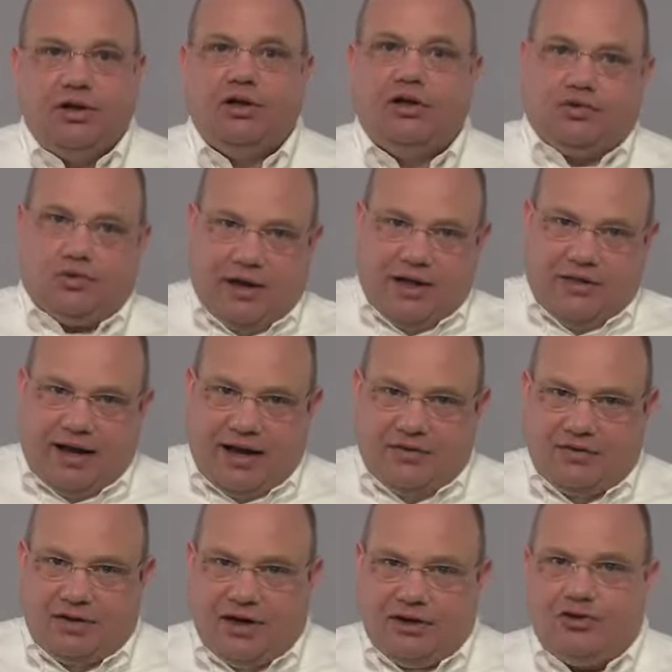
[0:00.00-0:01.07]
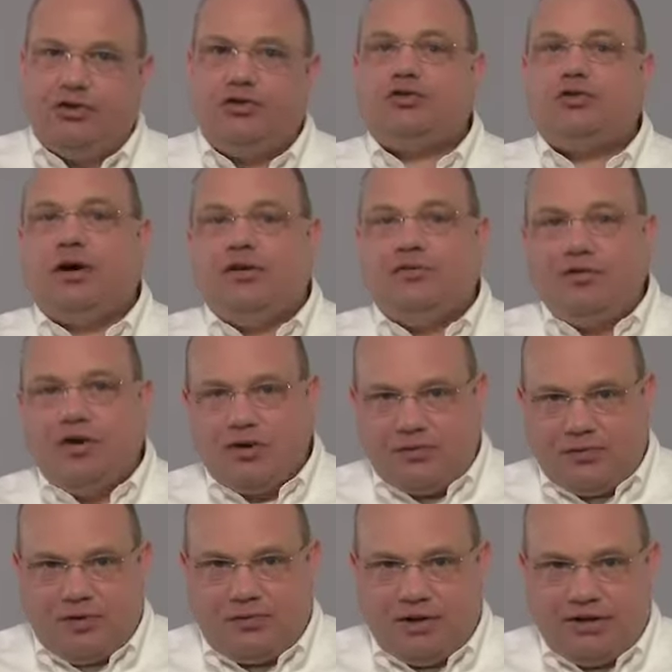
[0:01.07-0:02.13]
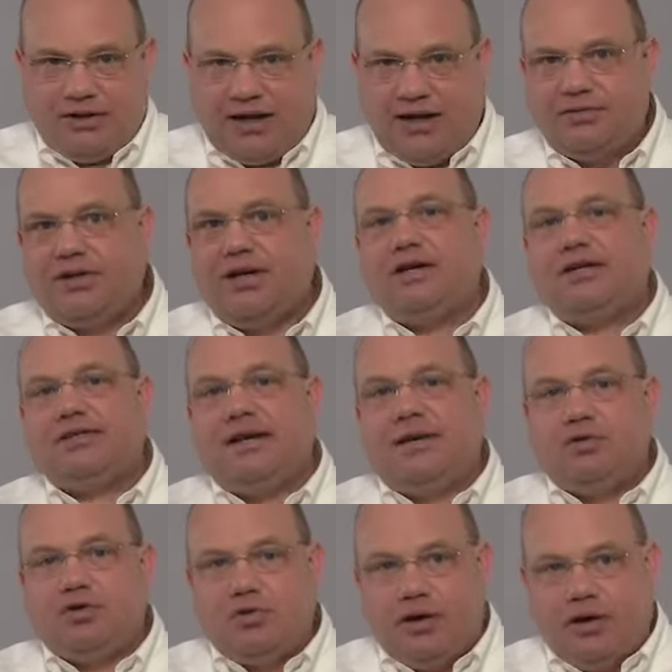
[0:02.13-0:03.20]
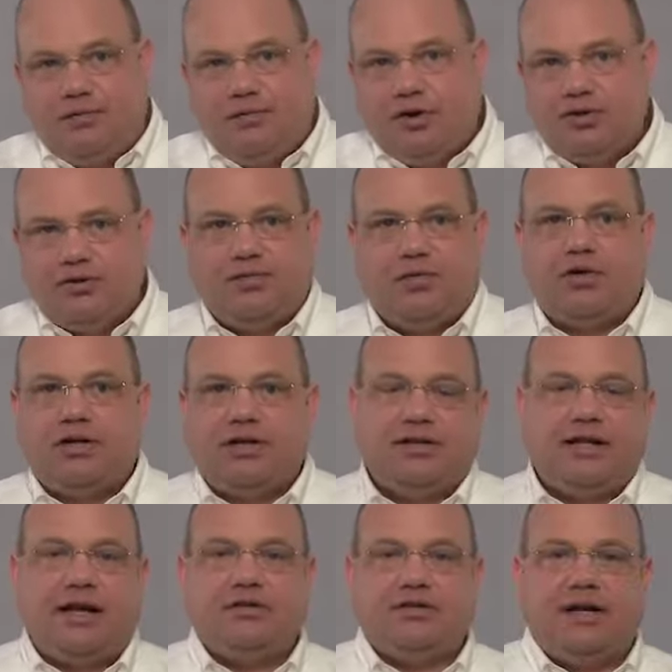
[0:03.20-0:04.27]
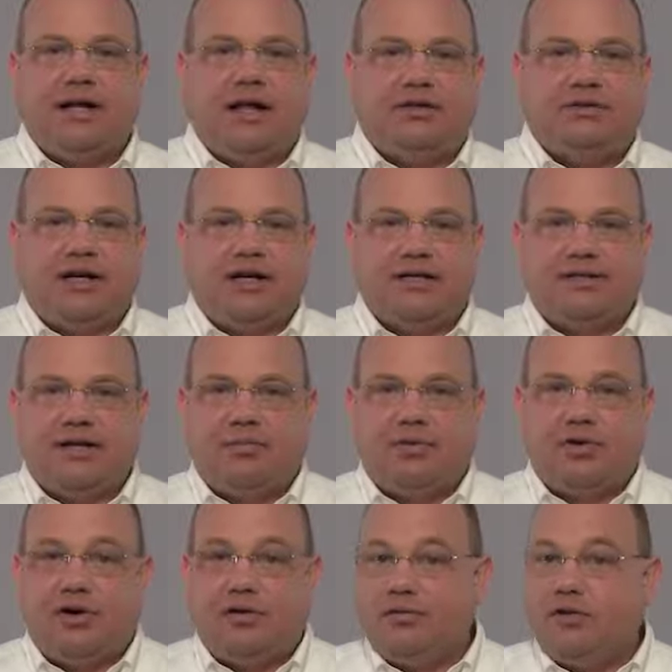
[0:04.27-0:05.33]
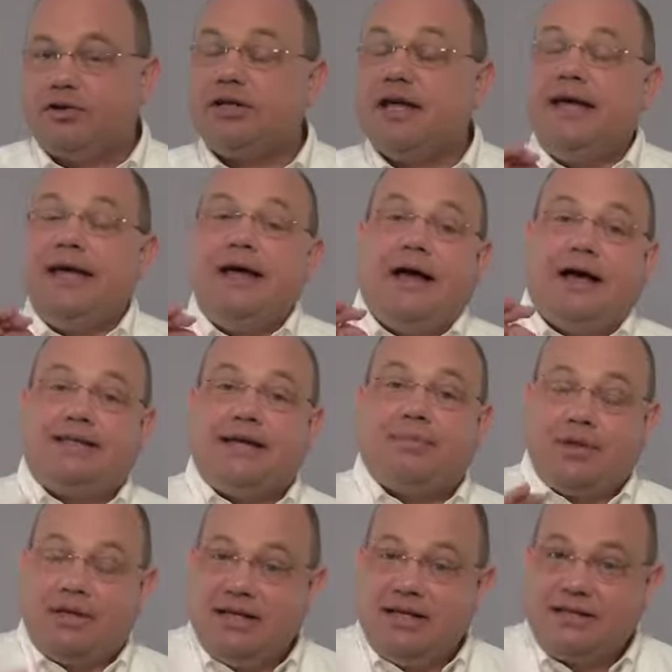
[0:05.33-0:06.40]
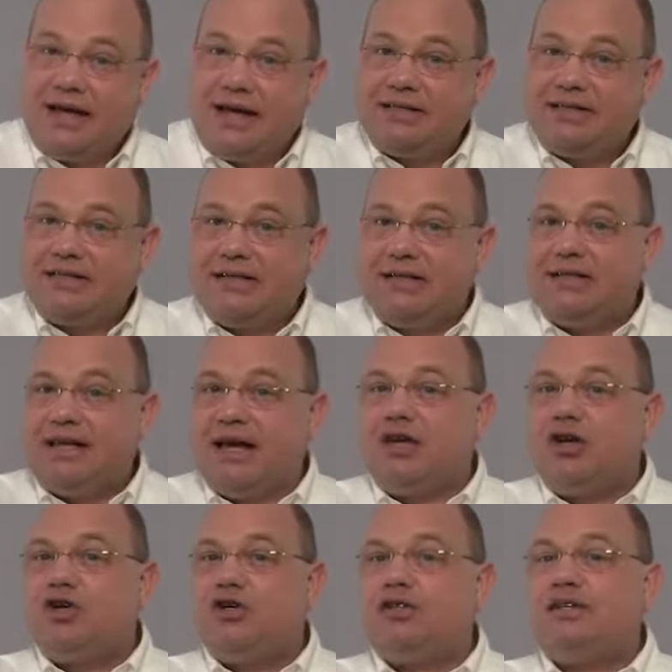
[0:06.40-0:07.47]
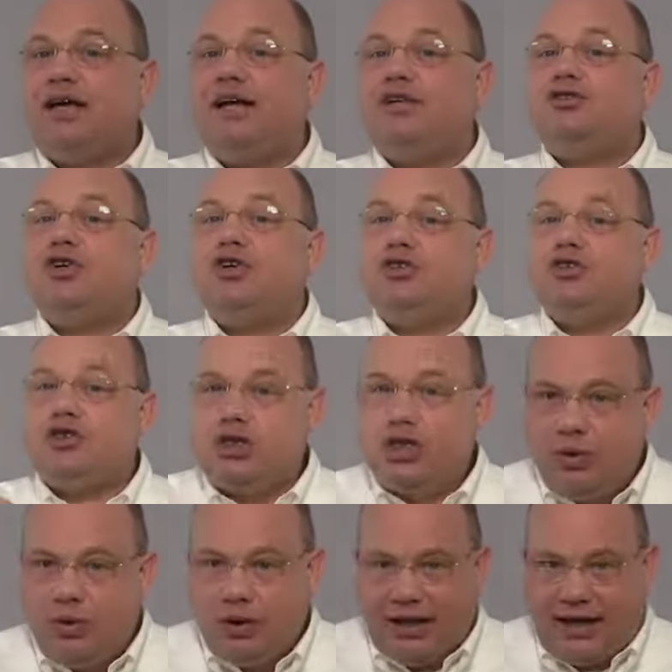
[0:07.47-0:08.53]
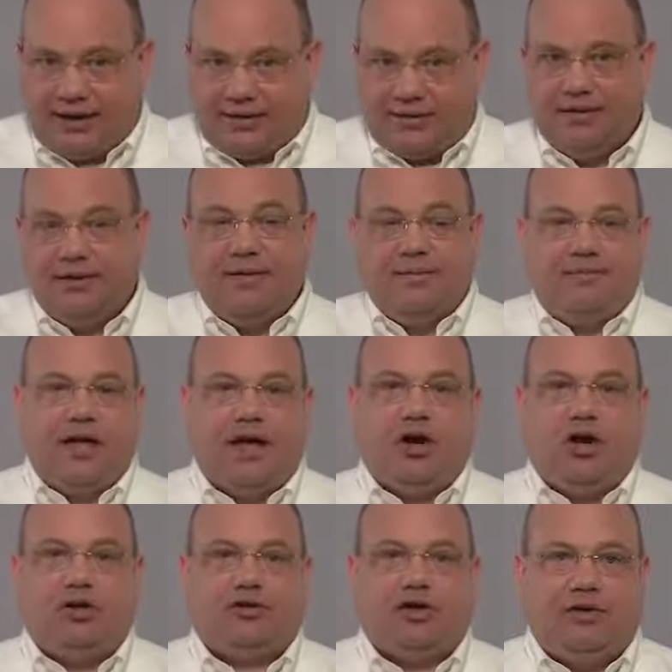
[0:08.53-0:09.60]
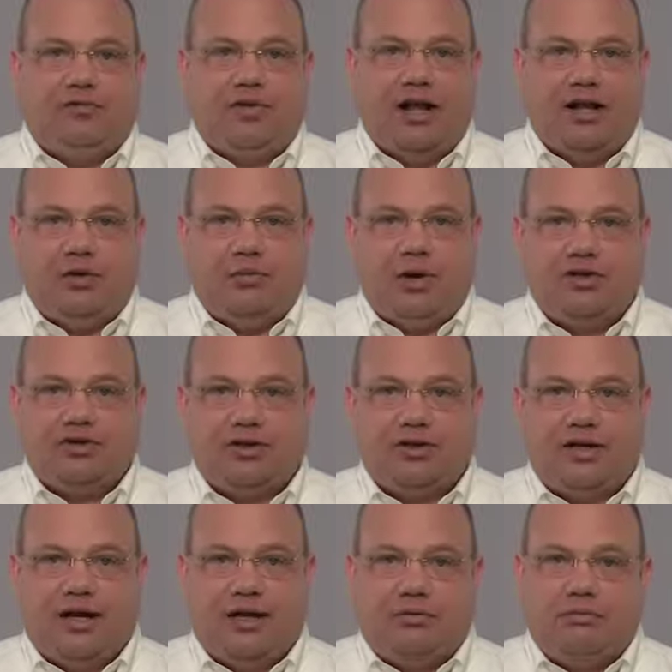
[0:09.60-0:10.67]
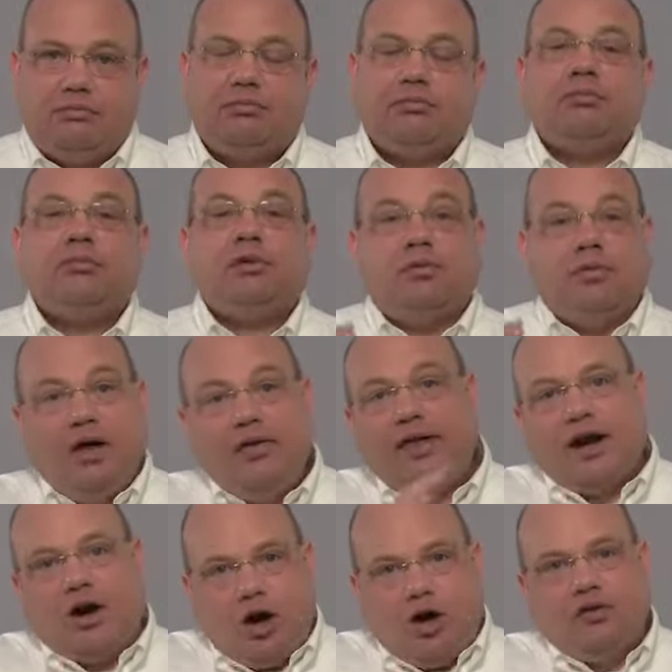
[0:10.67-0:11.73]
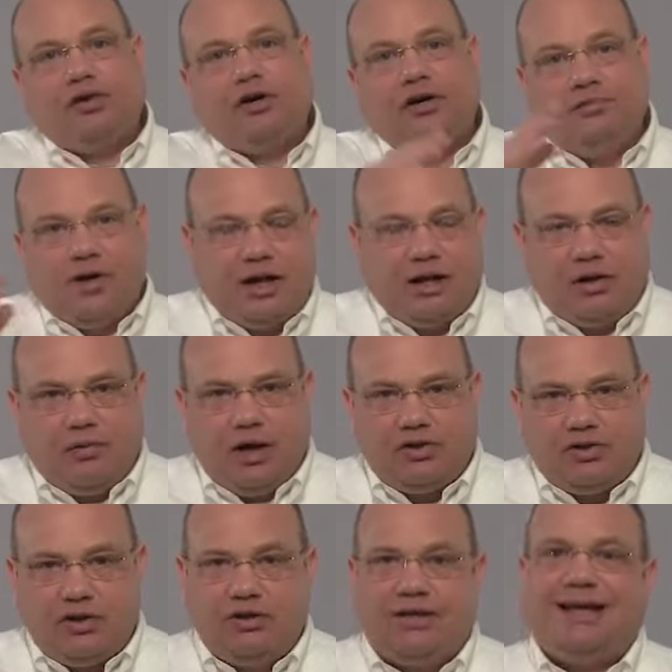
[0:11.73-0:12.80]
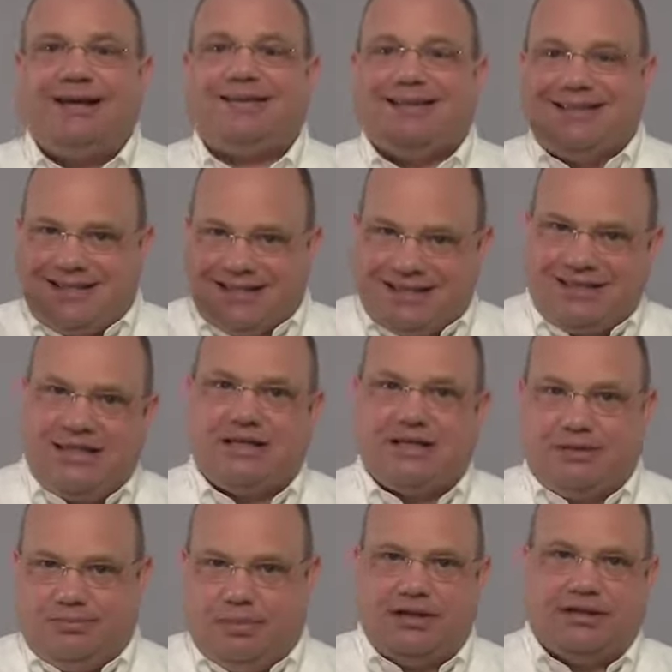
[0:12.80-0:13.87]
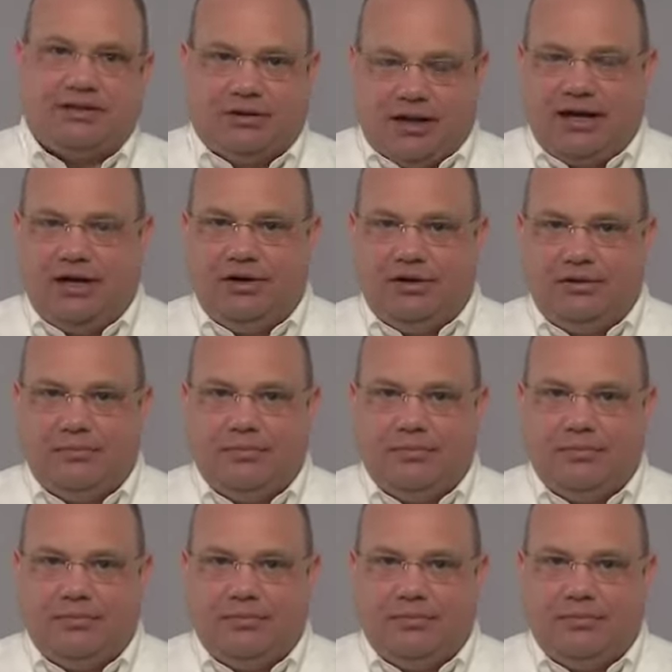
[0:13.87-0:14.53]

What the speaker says: $20,000 on June 21st, $15,000 on December 21st, $14,000 on December 31st. Except in this case, the executor decides to elect that alternate valuation date. Well, that alternate valuation date is 6 months later.